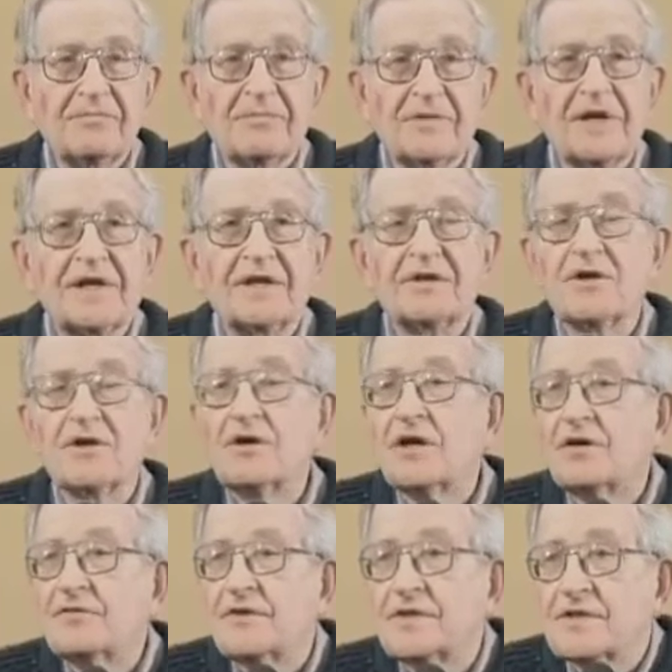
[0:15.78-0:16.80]
bring into
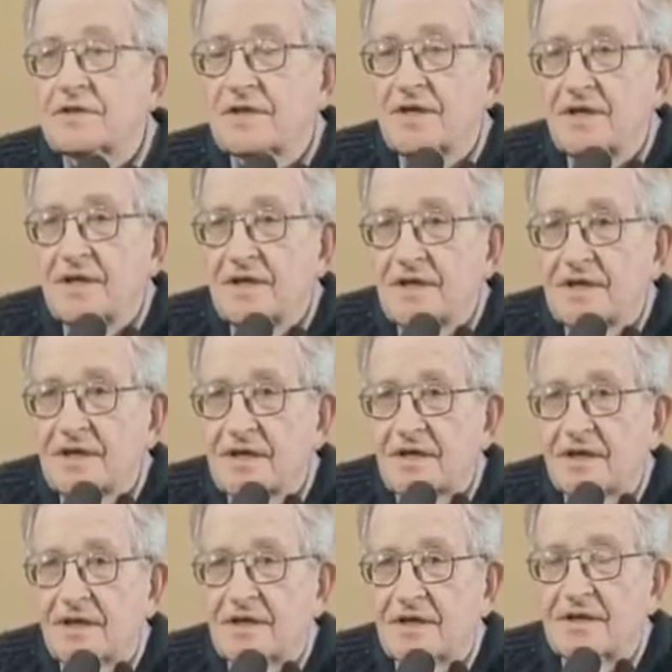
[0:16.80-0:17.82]
office.
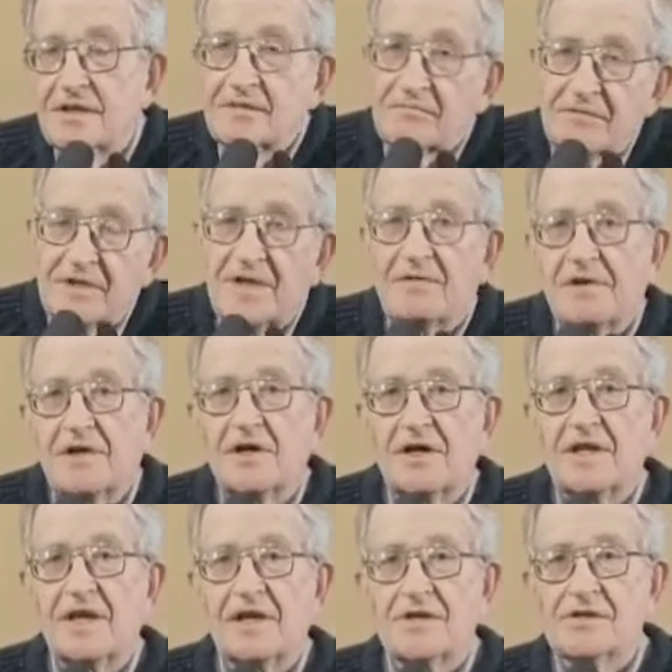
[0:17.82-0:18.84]
They
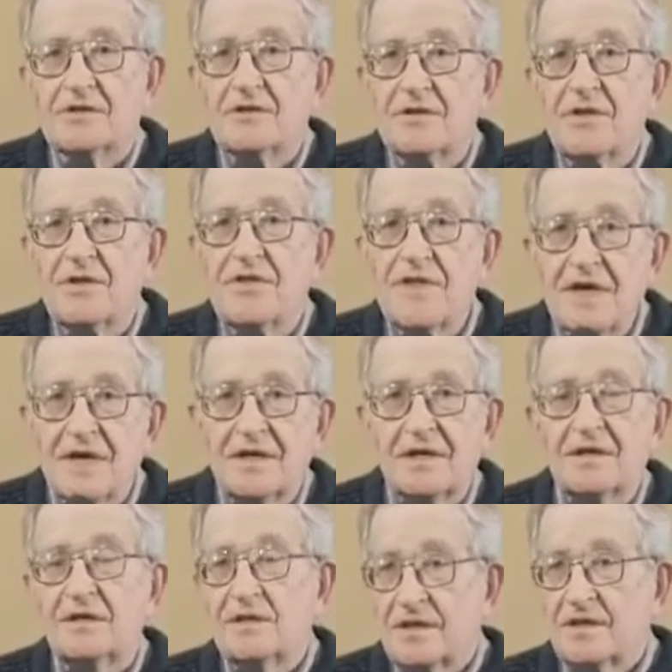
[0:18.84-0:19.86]
regard that as a good thing,
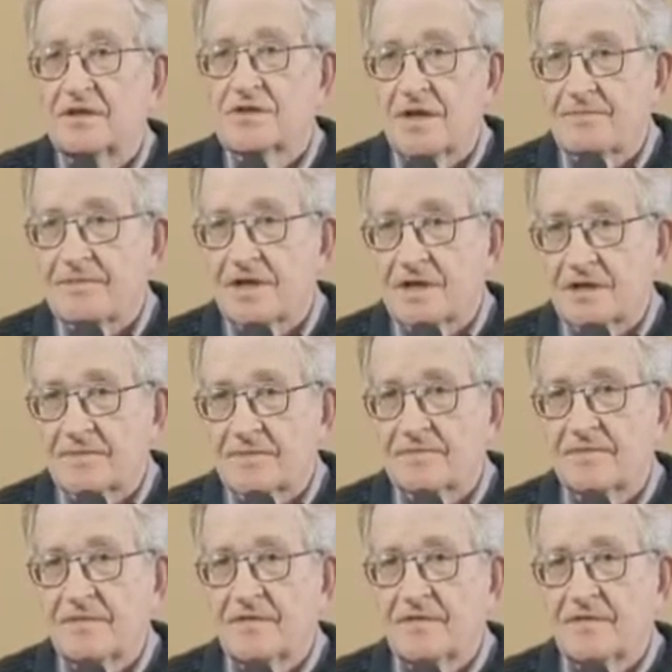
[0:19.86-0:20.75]
and accepting